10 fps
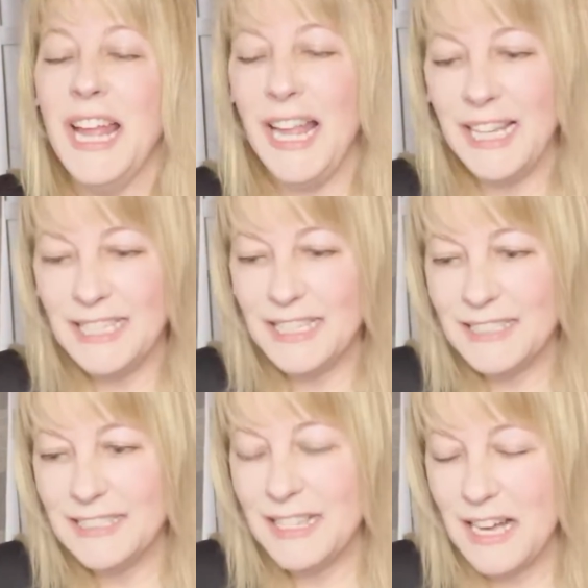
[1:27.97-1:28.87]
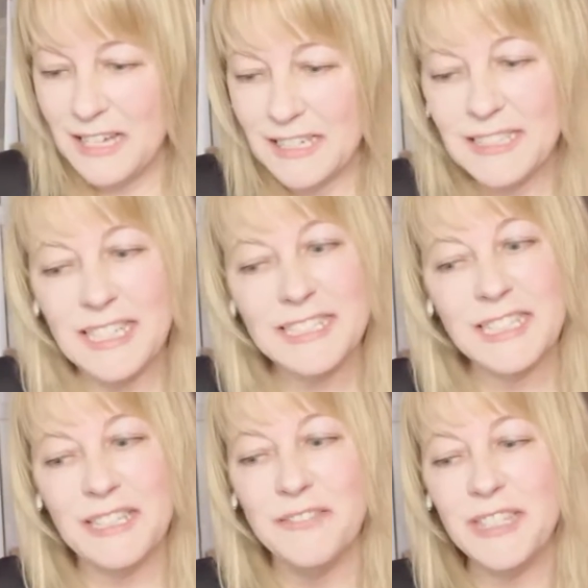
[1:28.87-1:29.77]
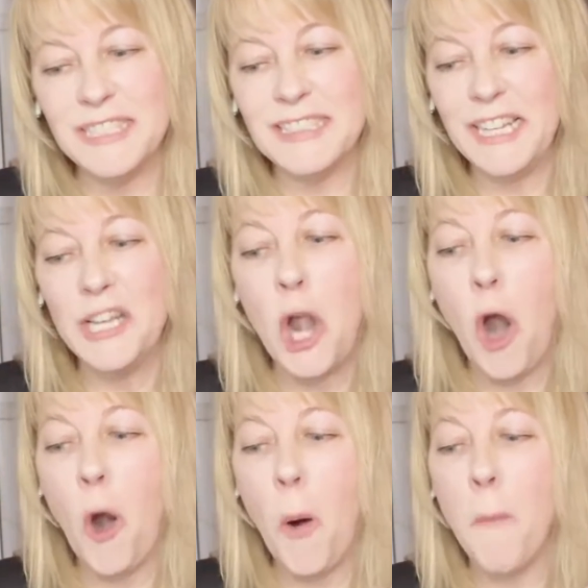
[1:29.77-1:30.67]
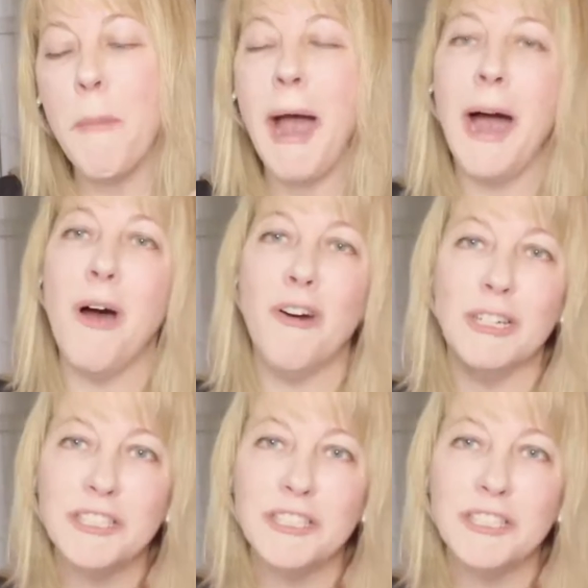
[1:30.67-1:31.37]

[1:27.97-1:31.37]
in this collective is in her power.